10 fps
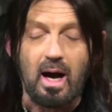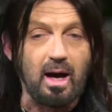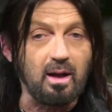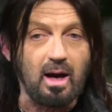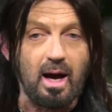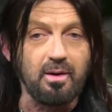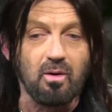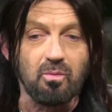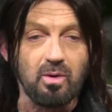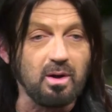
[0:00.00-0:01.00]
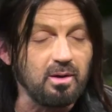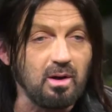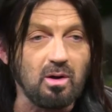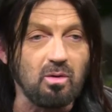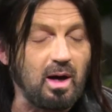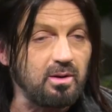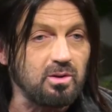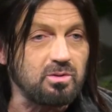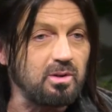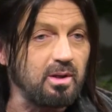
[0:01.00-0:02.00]
I don't really know.
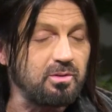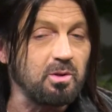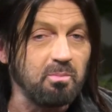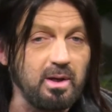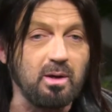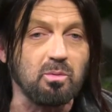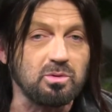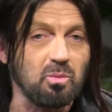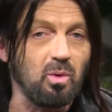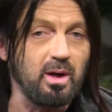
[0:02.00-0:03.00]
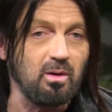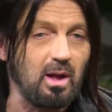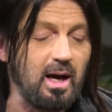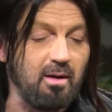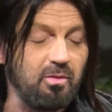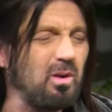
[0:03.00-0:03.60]
To me, it was a way of life.